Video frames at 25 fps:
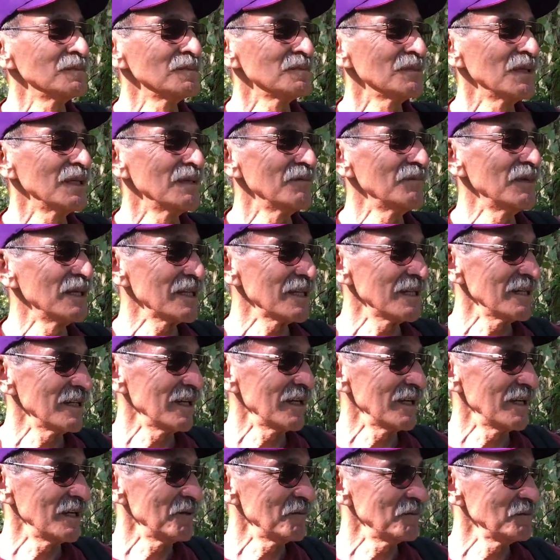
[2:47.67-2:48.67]
But
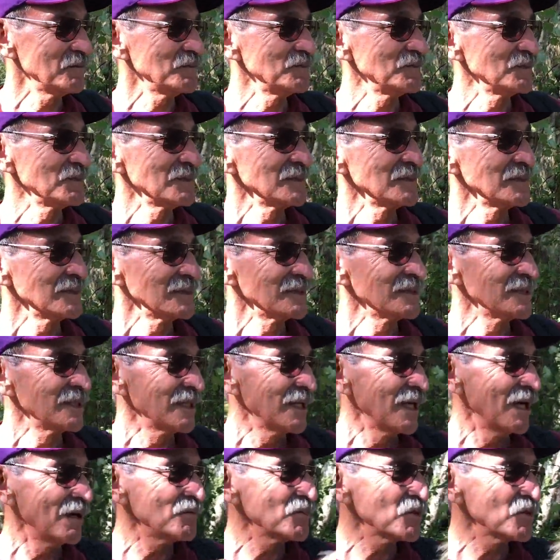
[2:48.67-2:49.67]
I'm